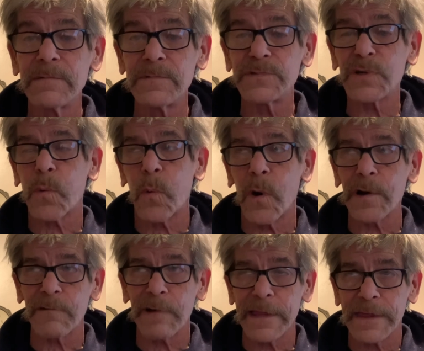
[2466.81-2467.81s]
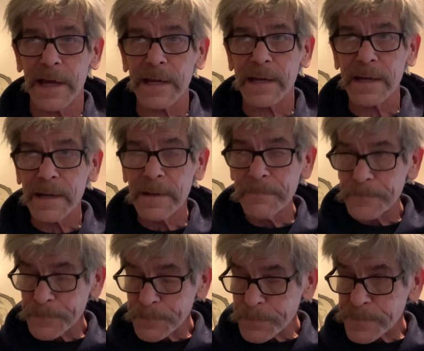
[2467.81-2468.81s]
It was $0.25, I think.
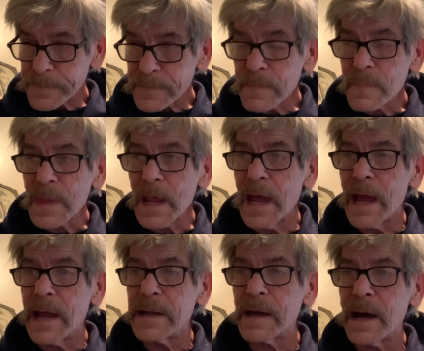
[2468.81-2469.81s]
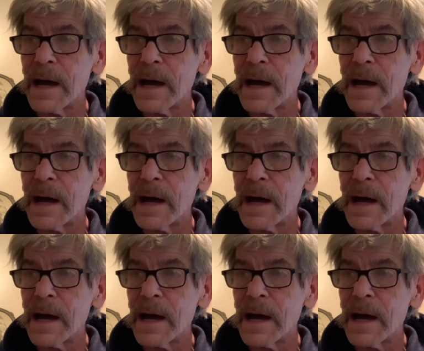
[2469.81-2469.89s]
And